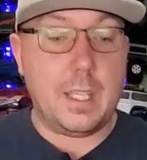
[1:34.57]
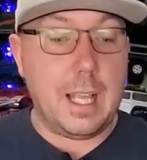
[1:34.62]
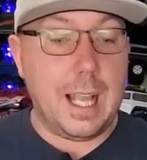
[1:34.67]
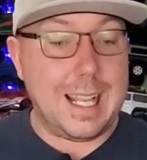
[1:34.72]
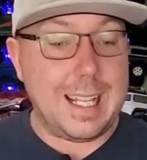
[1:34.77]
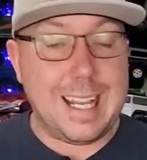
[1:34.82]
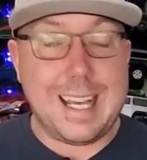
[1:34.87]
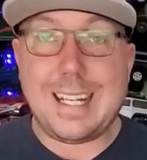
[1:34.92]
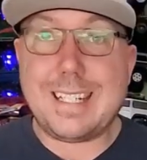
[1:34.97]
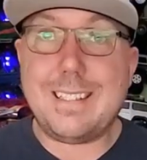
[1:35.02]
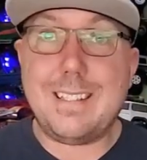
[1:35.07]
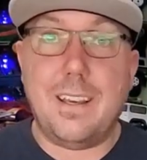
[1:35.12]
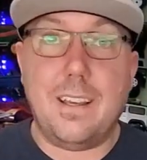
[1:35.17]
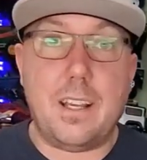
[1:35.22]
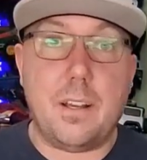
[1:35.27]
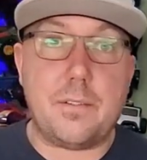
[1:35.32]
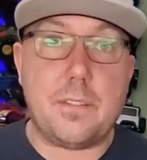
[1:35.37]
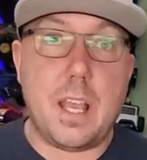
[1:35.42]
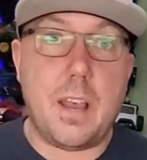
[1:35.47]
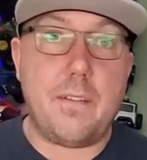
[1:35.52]
I gotta tell you,
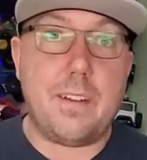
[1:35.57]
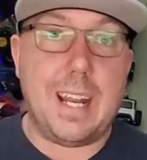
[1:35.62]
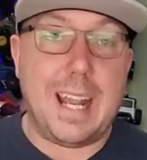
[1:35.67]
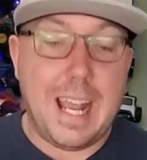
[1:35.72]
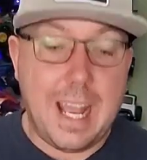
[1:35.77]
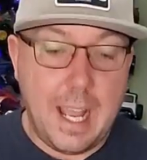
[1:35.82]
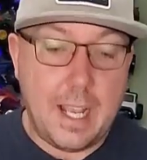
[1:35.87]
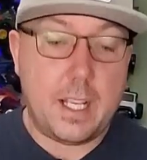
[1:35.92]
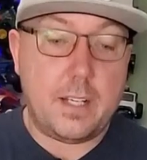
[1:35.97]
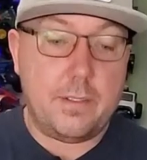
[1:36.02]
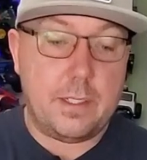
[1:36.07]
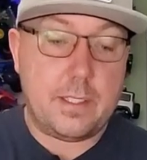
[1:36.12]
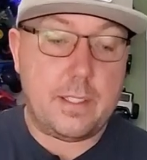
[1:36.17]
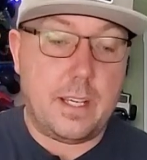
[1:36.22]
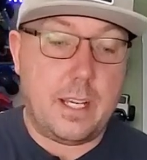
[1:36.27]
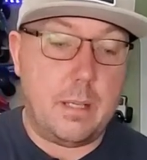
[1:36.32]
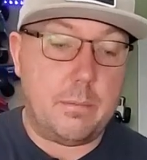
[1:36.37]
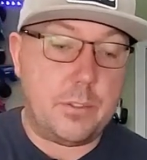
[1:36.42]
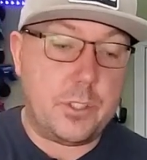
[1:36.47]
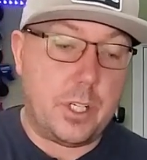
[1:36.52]
I was having a heck of a
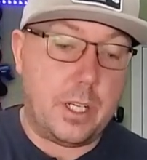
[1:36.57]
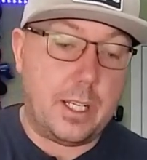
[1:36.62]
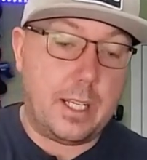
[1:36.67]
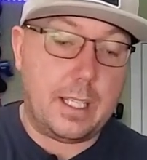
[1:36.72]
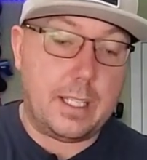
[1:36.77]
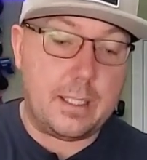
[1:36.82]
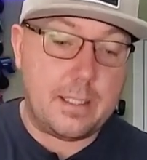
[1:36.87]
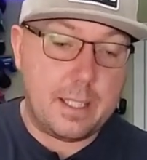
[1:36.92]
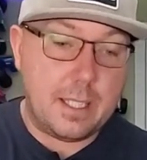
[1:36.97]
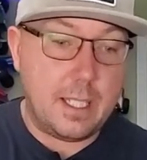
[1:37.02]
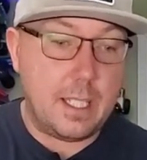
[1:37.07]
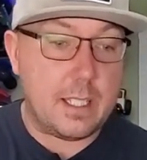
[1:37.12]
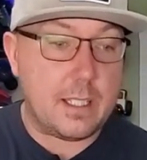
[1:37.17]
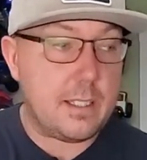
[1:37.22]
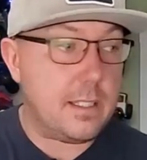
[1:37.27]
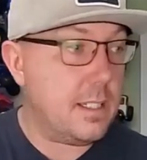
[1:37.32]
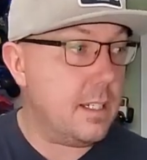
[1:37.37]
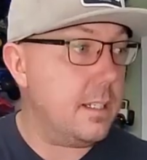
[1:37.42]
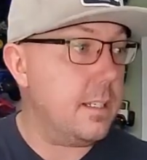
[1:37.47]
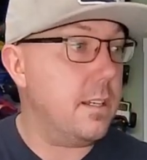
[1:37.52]
time trying to get this
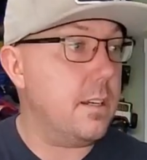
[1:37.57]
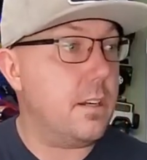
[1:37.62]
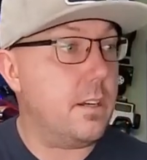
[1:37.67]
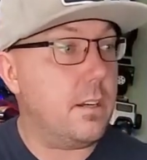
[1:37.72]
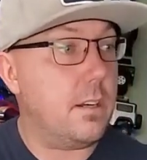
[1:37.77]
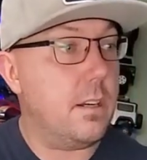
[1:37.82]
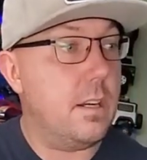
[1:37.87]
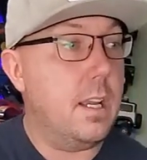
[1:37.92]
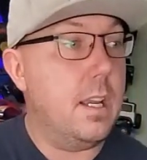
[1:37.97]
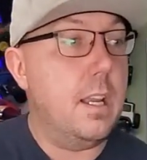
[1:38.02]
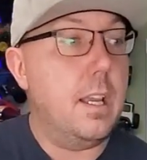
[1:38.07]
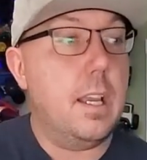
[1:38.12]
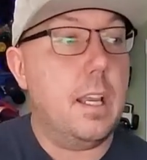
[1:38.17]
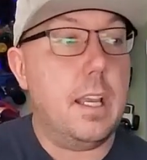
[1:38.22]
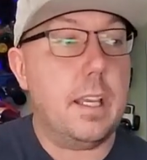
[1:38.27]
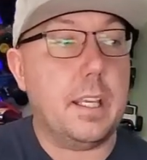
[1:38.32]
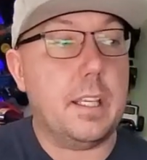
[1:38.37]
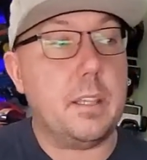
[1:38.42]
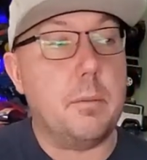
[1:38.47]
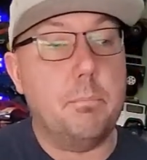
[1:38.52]
ESC in here
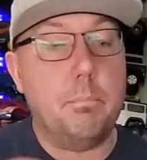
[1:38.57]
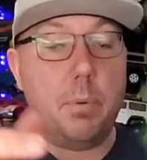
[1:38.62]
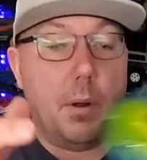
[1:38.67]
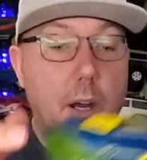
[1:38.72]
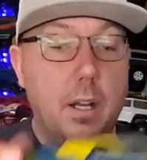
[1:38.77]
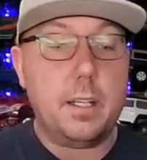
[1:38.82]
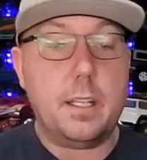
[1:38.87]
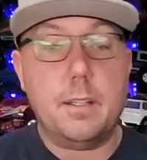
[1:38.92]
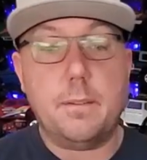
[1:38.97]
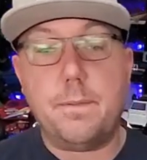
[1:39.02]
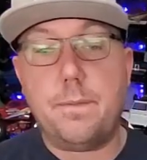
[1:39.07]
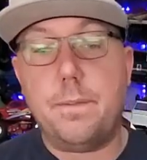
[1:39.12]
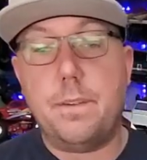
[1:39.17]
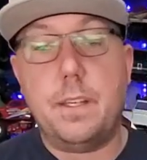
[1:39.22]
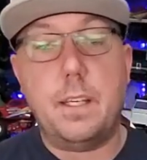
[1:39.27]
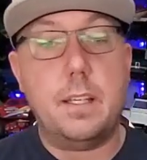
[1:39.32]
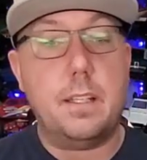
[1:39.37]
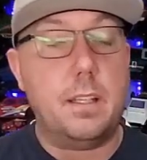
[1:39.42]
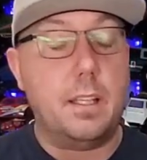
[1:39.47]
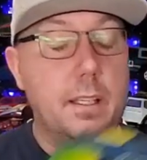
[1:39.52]
and get the body to fit.